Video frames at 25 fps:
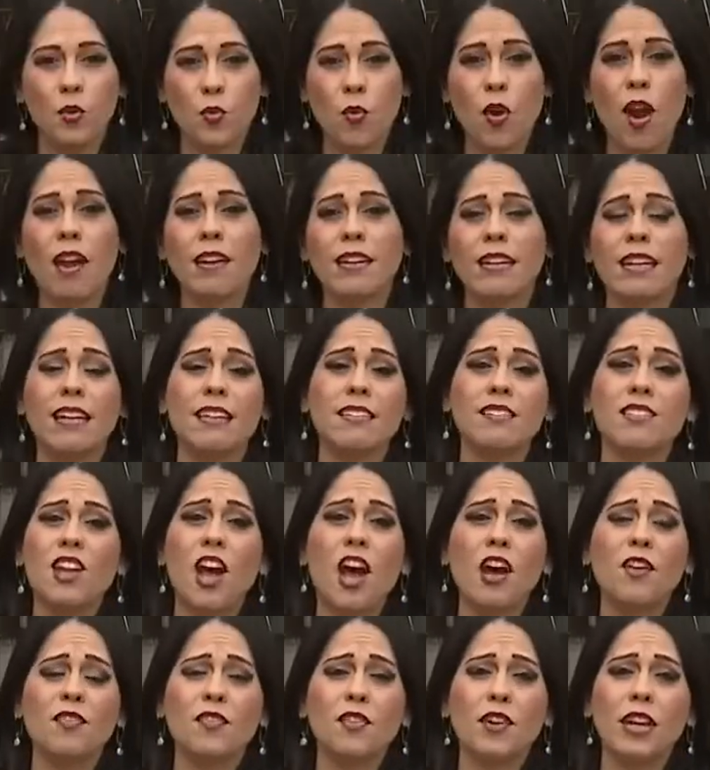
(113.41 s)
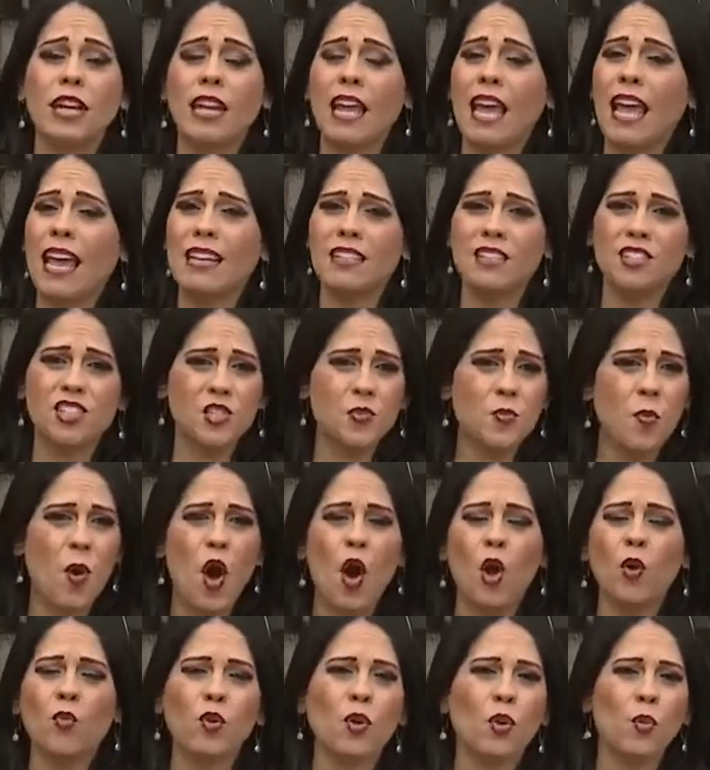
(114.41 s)
Rodney is offering a
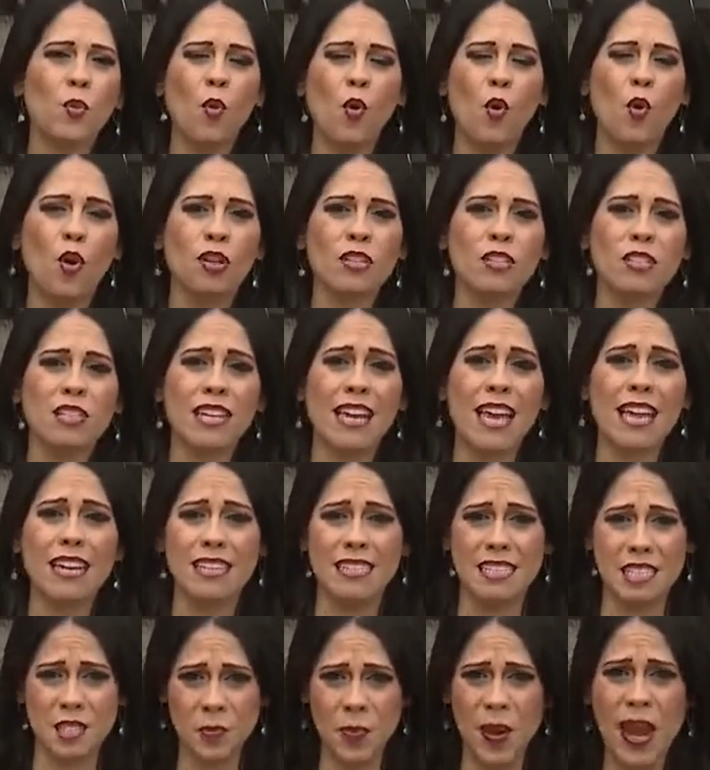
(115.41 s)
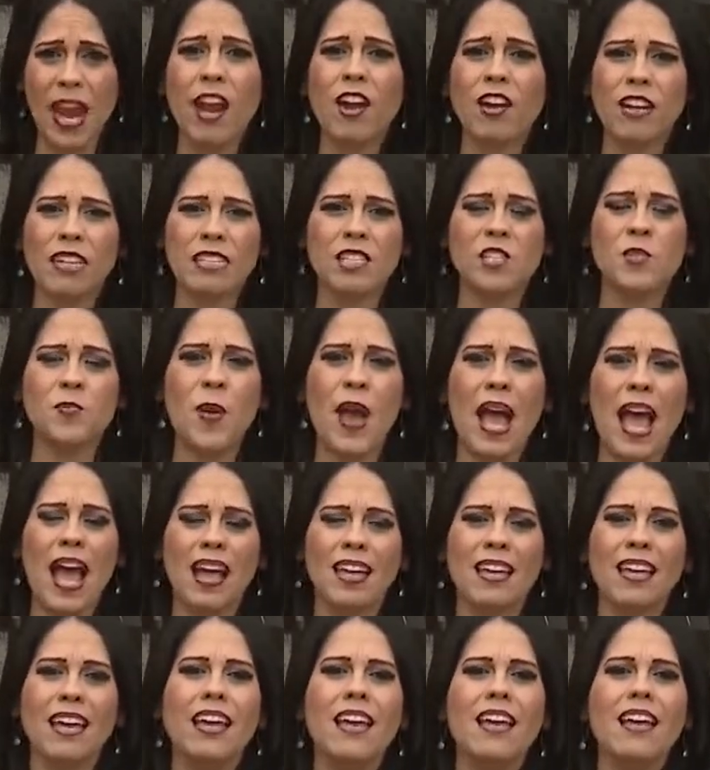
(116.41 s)
small reward to get his parrots
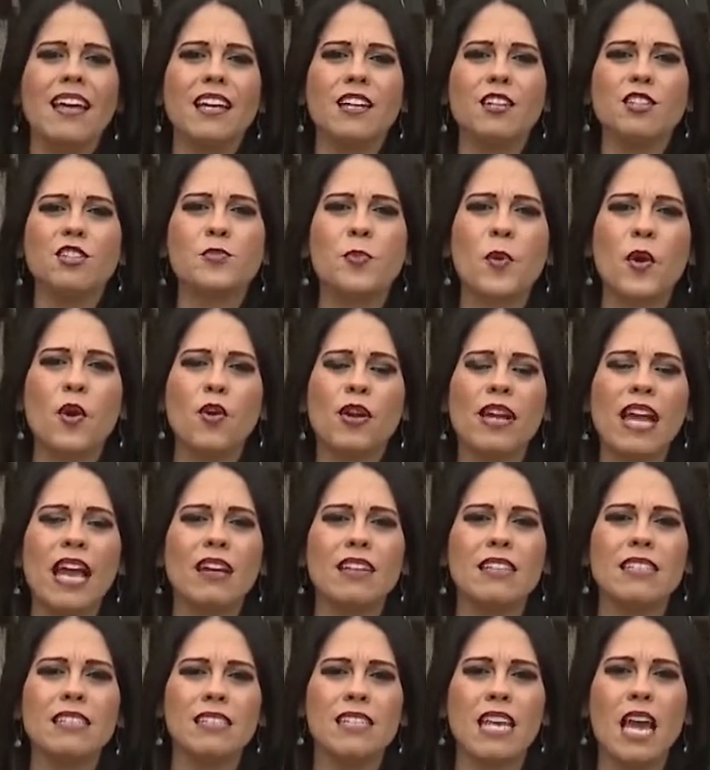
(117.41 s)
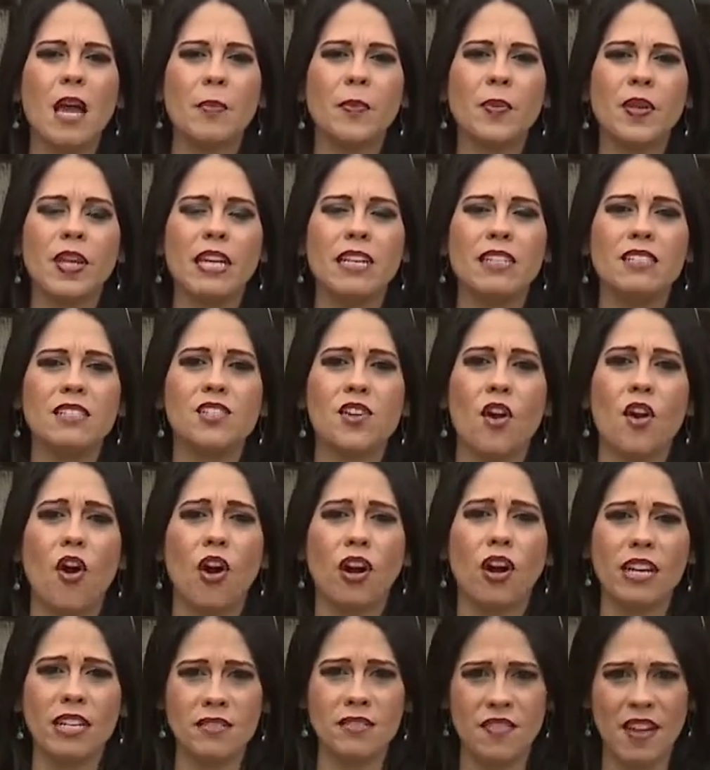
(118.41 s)
back. Hillsborough County deputies
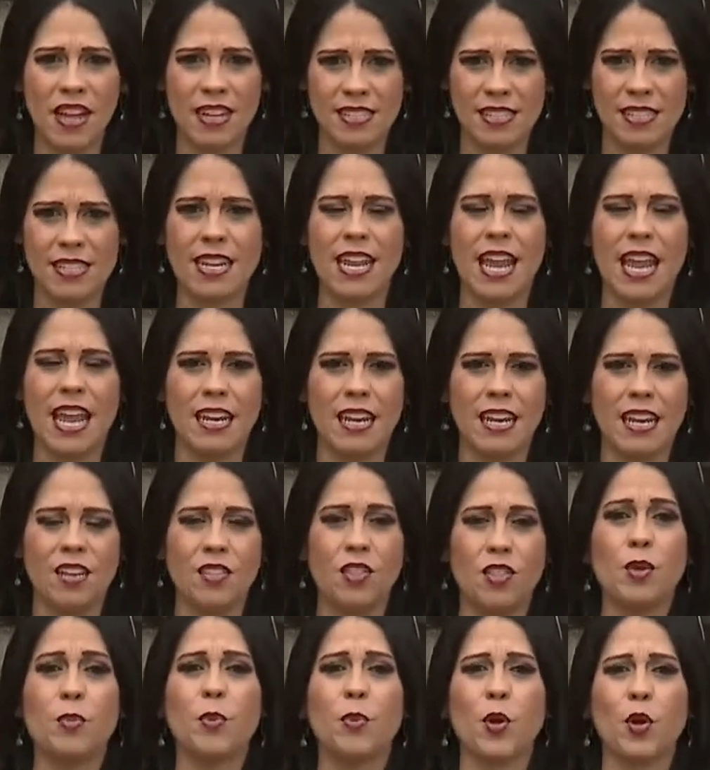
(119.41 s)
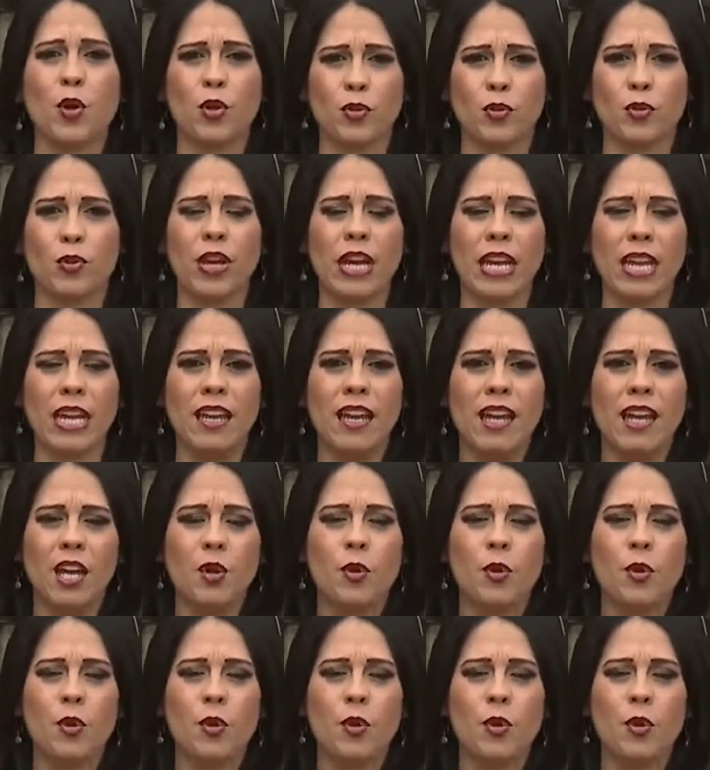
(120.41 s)
are investigating the burglary.